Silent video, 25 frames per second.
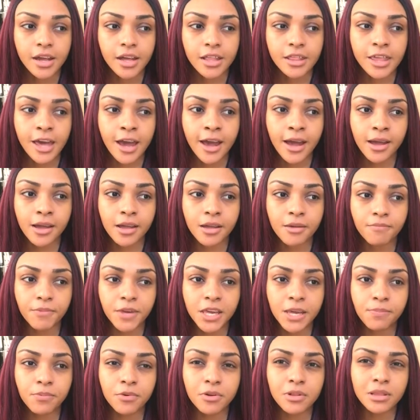that
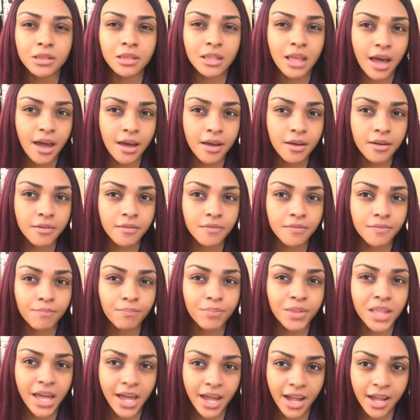people love
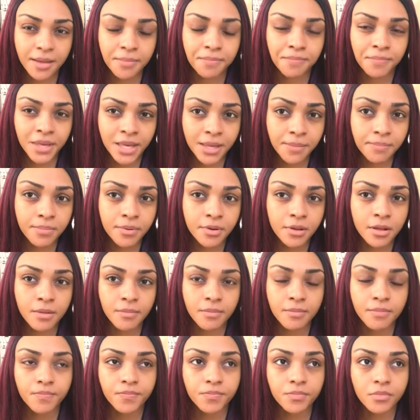black
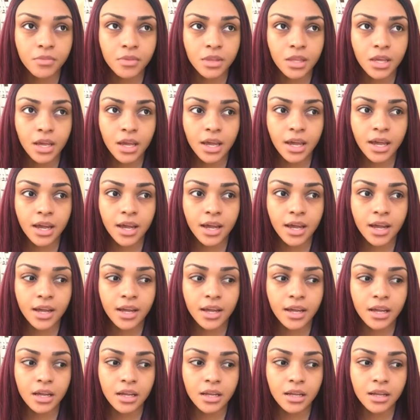people
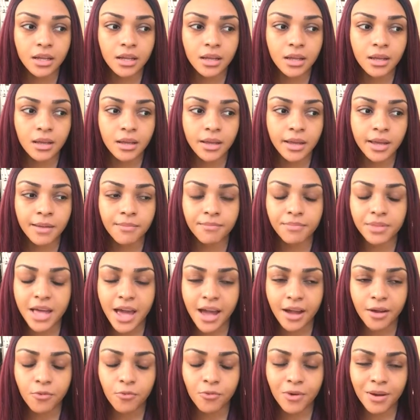and
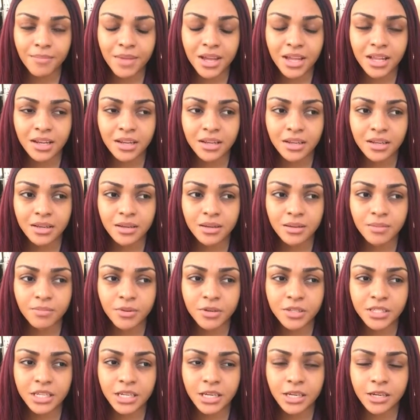black women
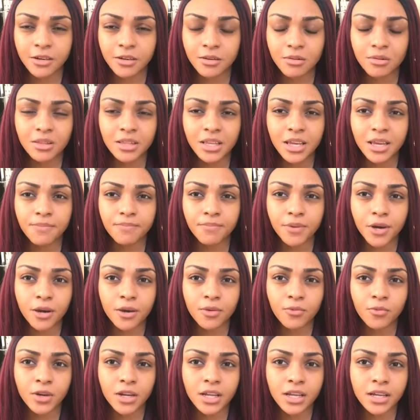particularly,
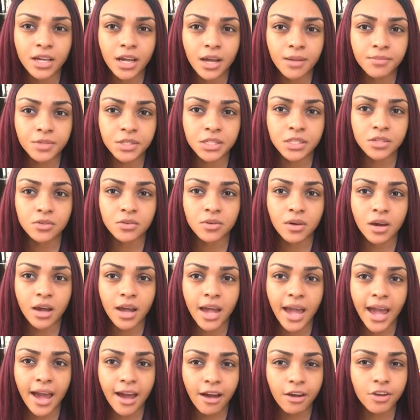but when it comes to
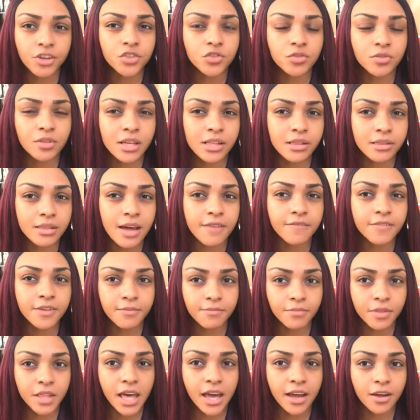actually
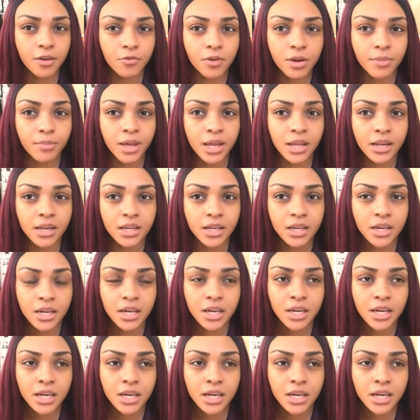loving black women